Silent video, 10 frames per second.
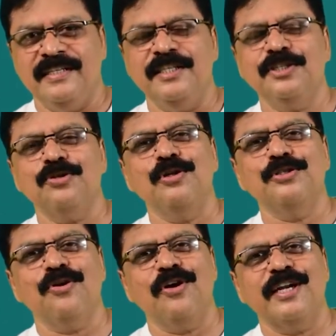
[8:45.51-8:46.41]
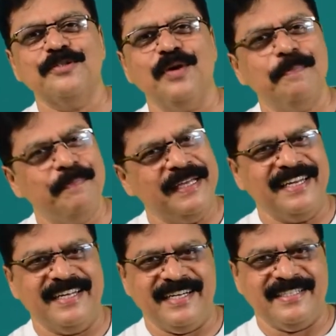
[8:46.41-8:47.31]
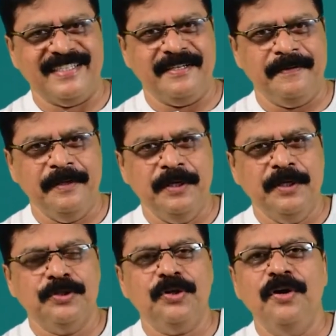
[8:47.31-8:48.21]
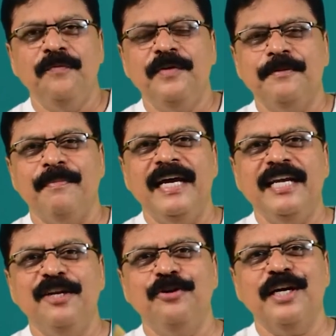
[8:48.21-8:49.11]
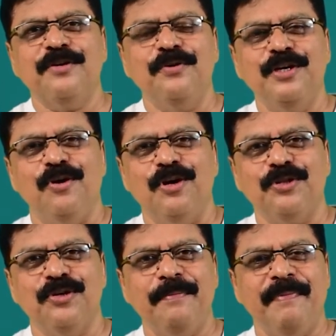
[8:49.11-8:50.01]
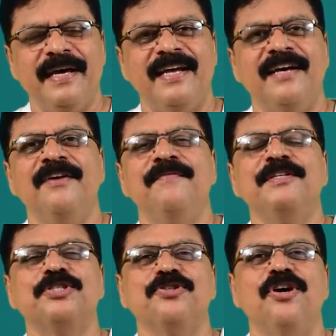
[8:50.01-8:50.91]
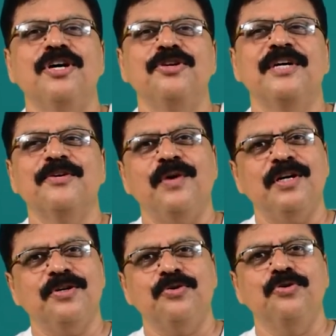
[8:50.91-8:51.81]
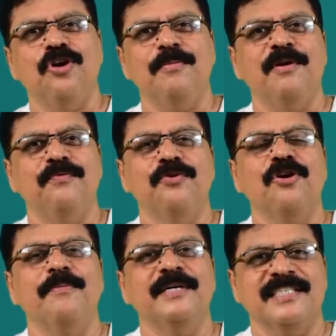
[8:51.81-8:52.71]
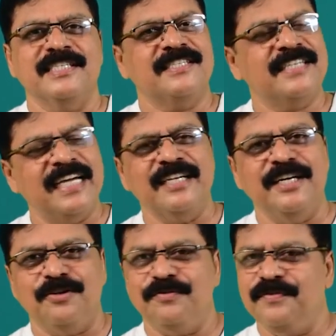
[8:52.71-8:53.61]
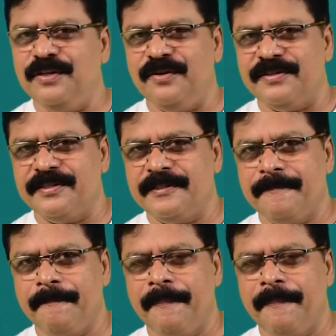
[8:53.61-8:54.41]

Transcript: This is also called as what? Picric acid. So, with mild you get only ortho and para, with stronger you get what? 2,4,6 trinitrophenols.